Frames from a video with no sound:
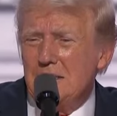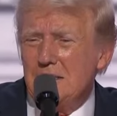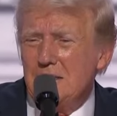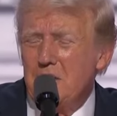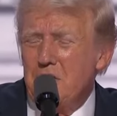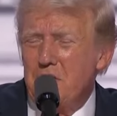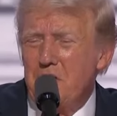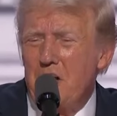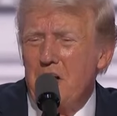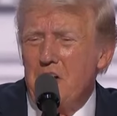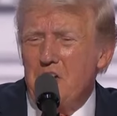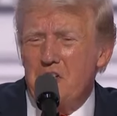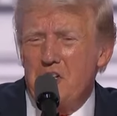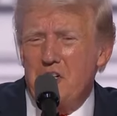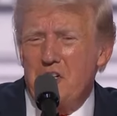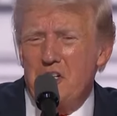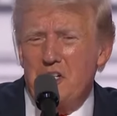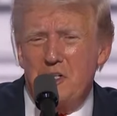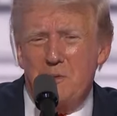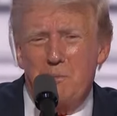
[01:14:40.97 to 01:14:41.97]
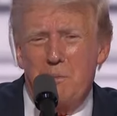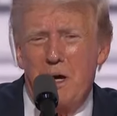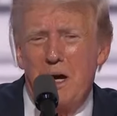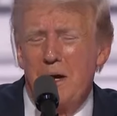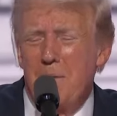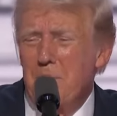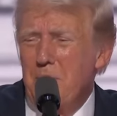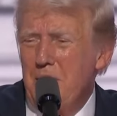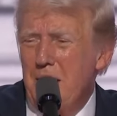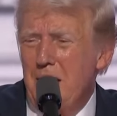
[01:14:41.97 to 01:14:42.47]
The cities are just
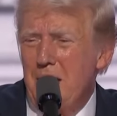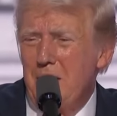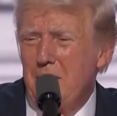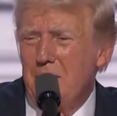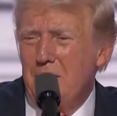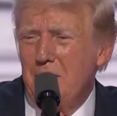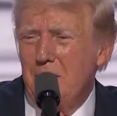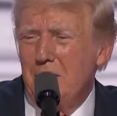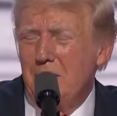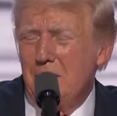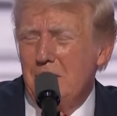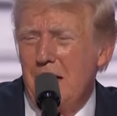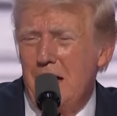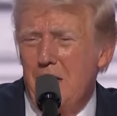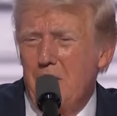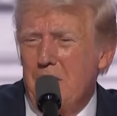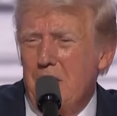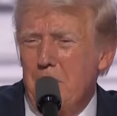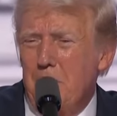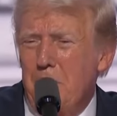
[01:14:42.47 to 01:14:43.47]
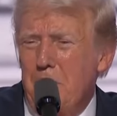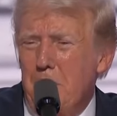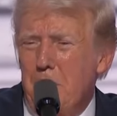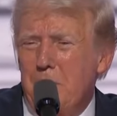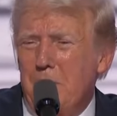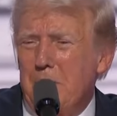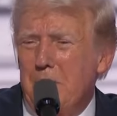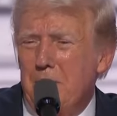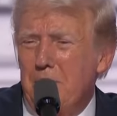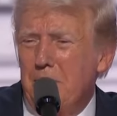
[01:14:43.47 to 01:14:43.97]
bombed out. How can
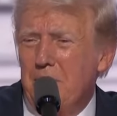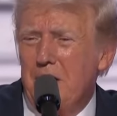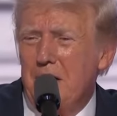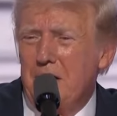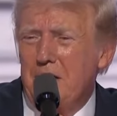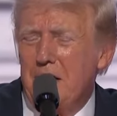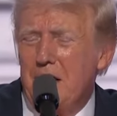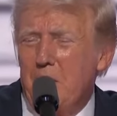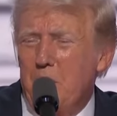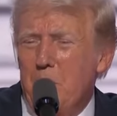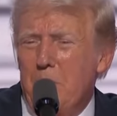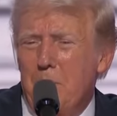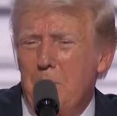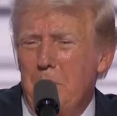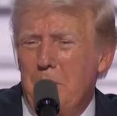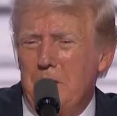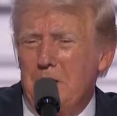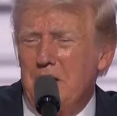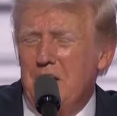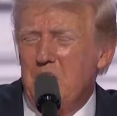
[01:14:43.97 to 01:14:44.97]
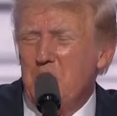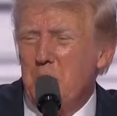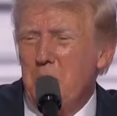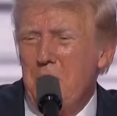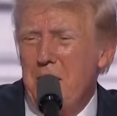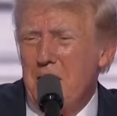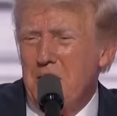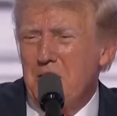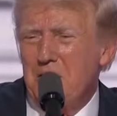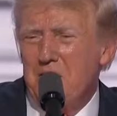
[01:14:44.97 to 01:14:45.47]
people live like that where buildings,
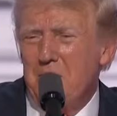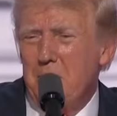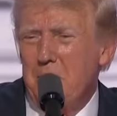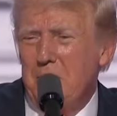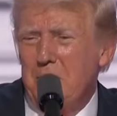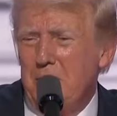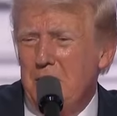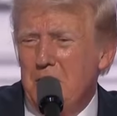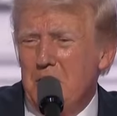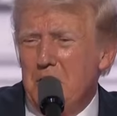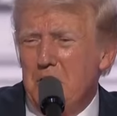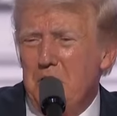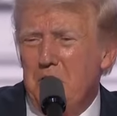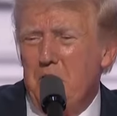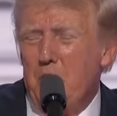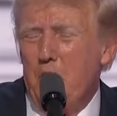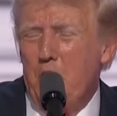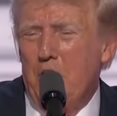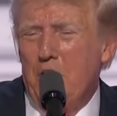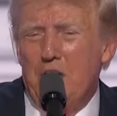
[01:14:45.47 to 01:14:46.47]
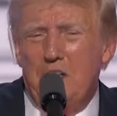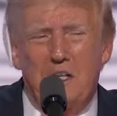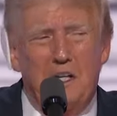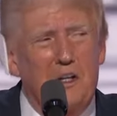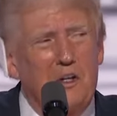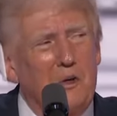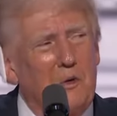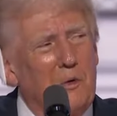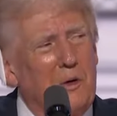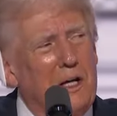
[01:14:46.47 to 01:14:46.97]
massive buildings, are falling
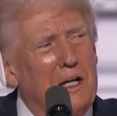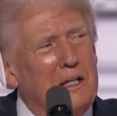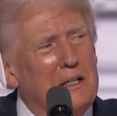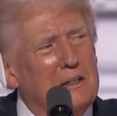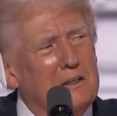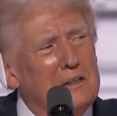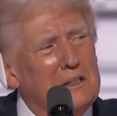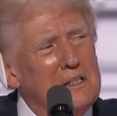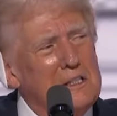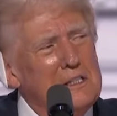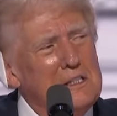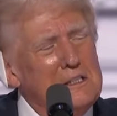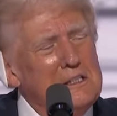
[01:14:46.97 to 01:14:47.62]
to the ground?